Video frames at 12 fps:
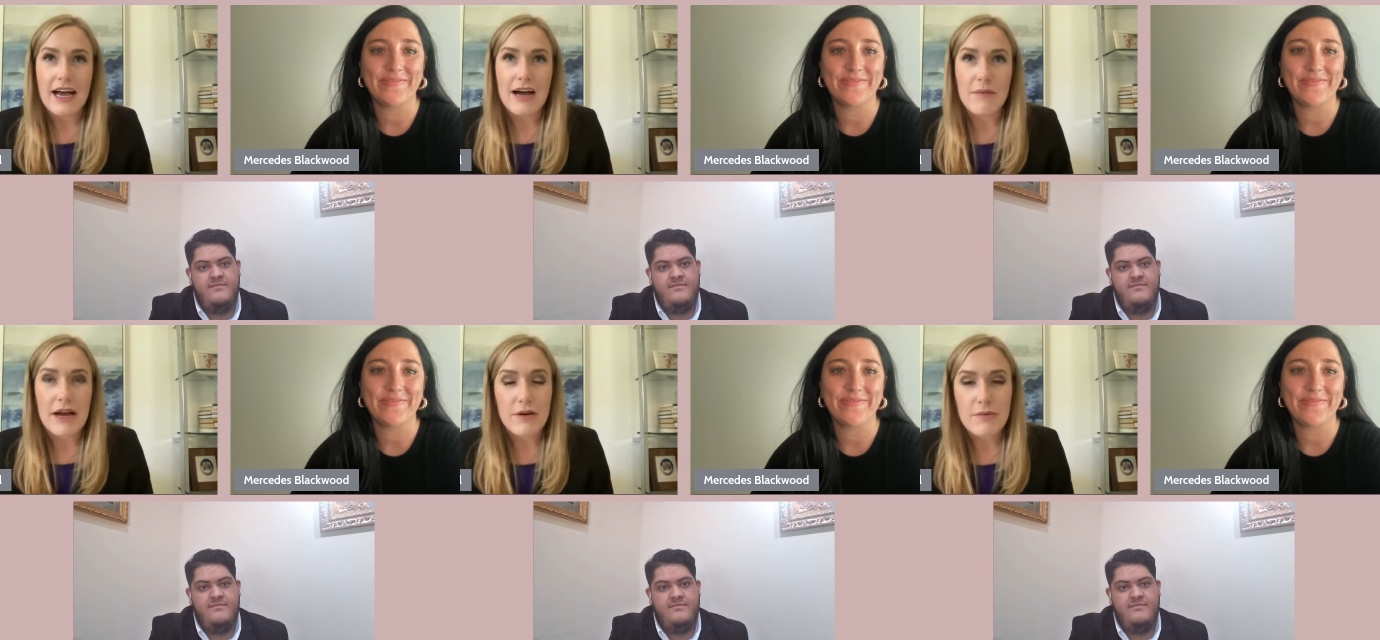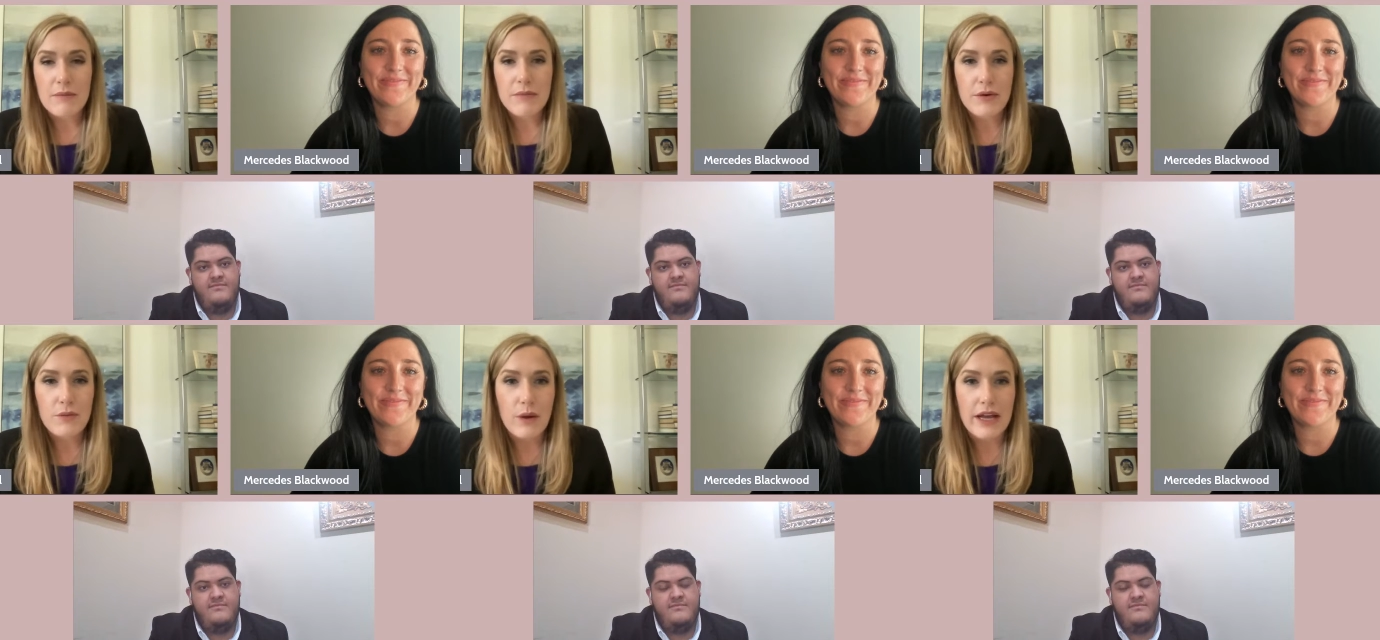Speaker 1: um, I
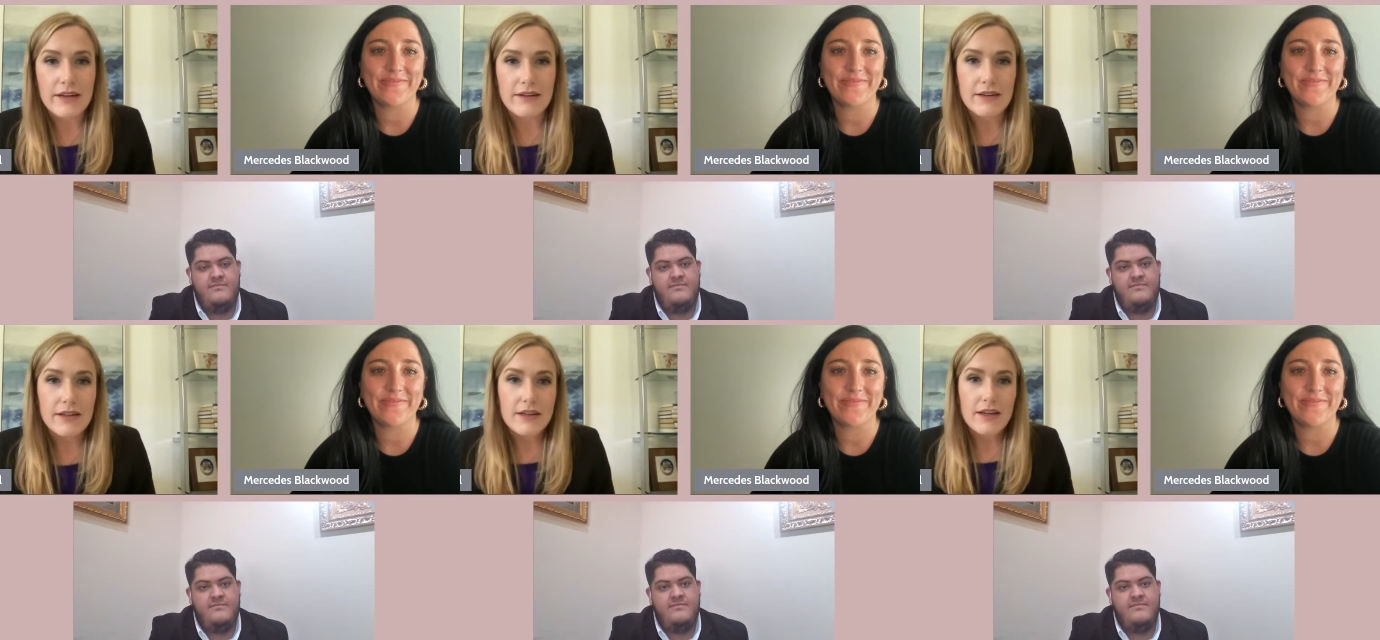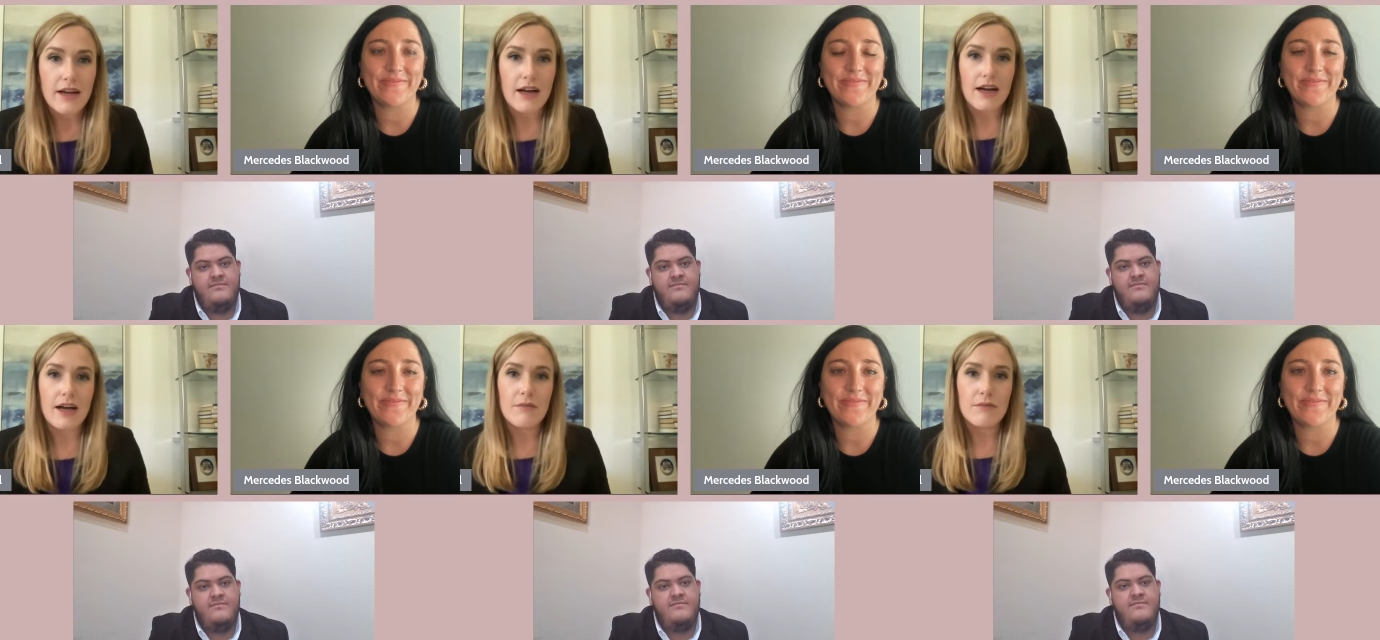remember when
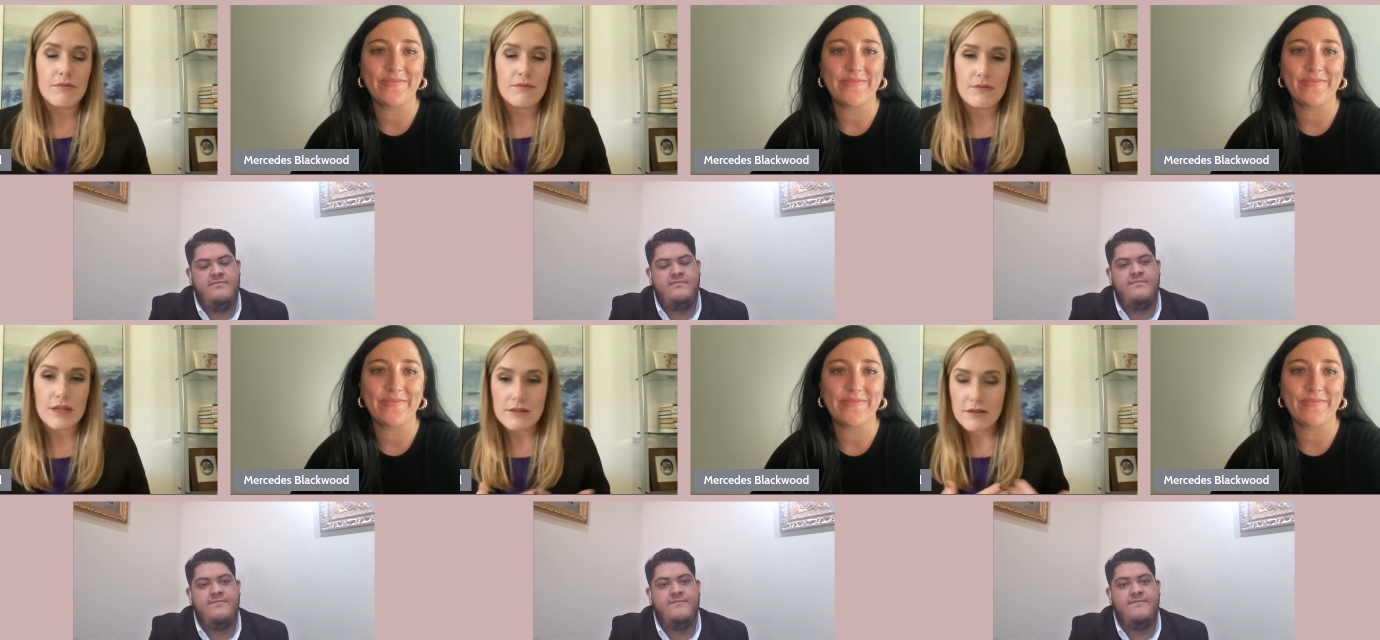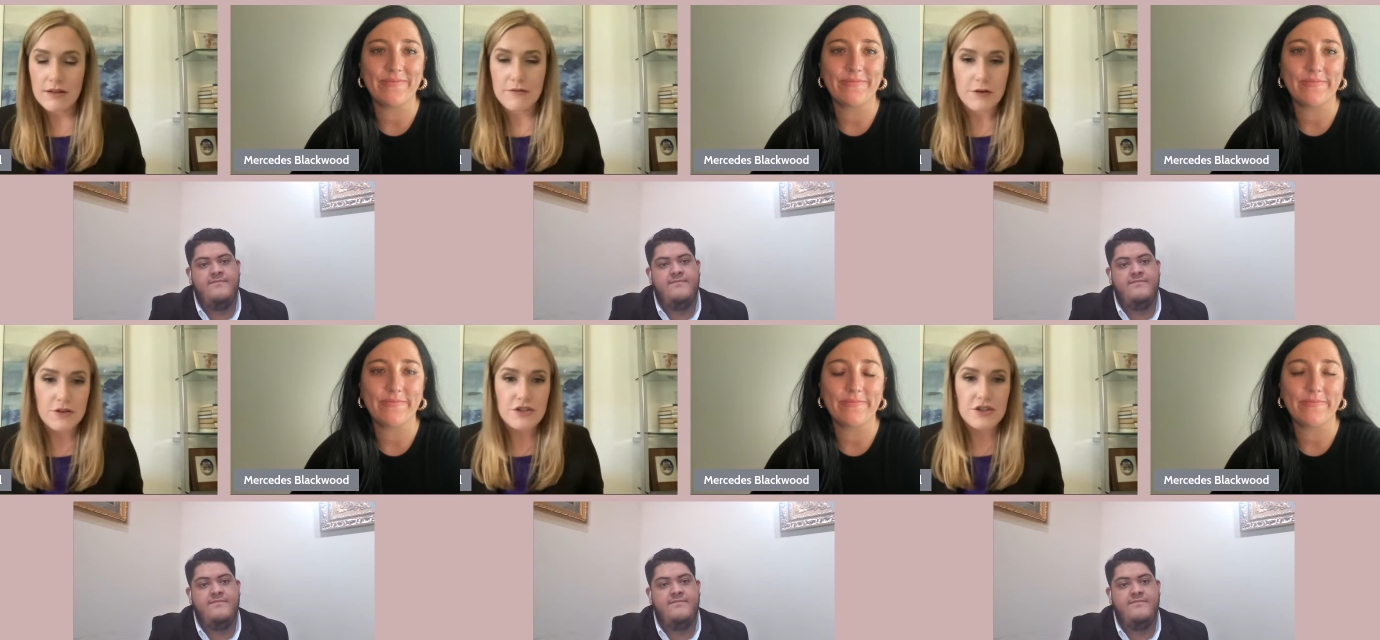um, it,
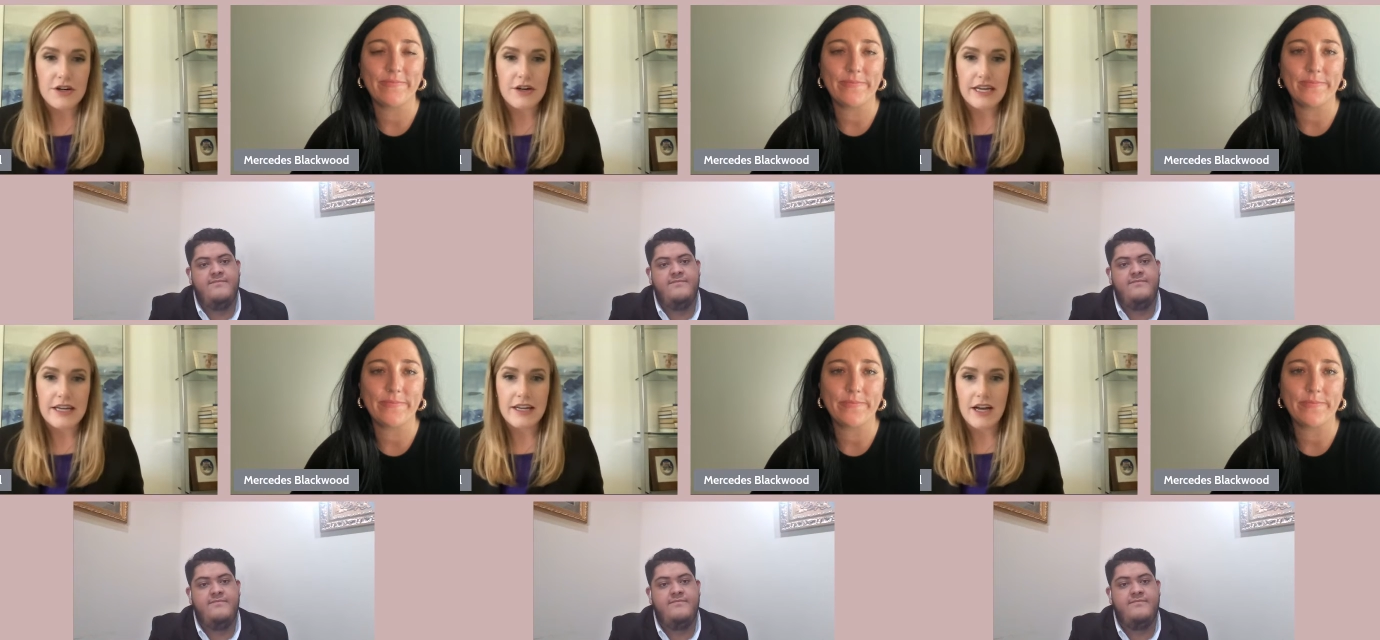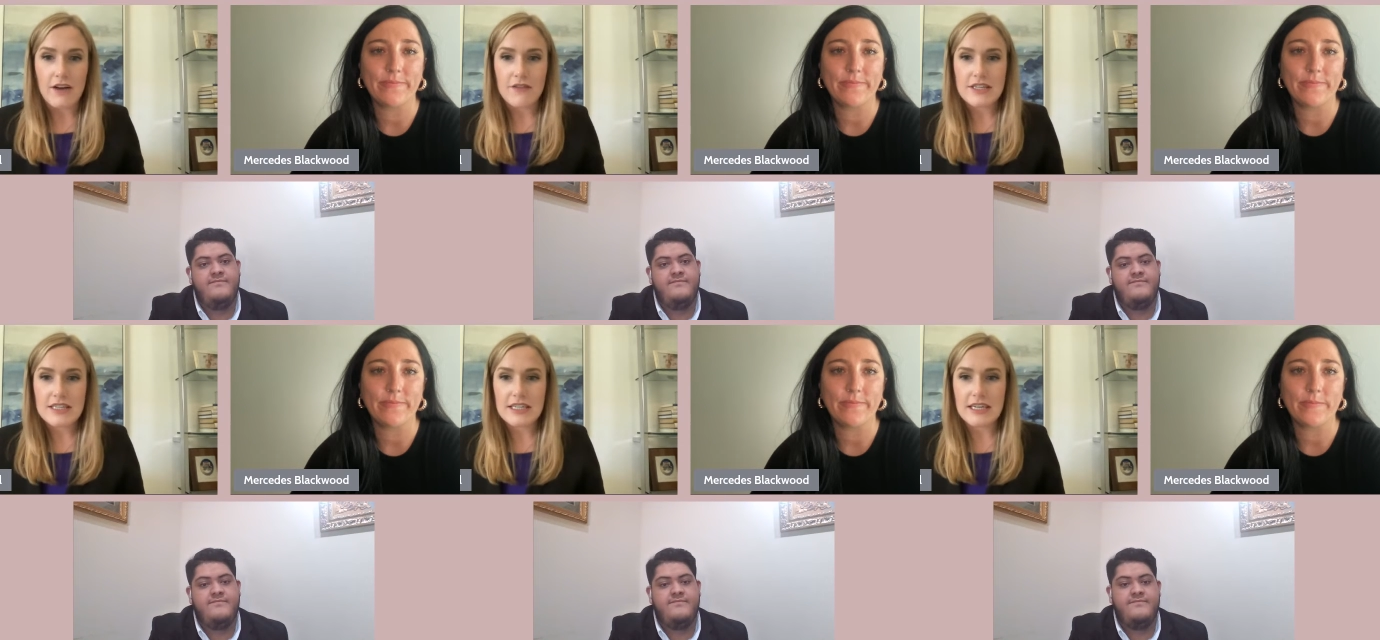it, first started,
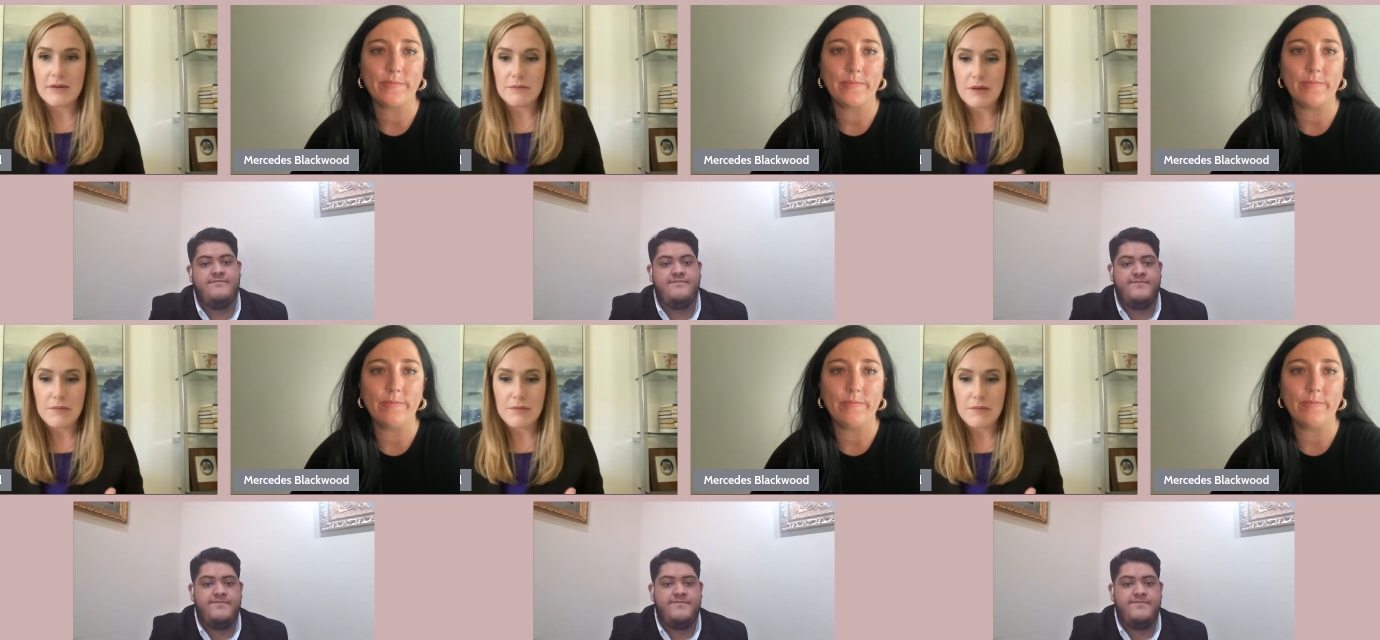obviously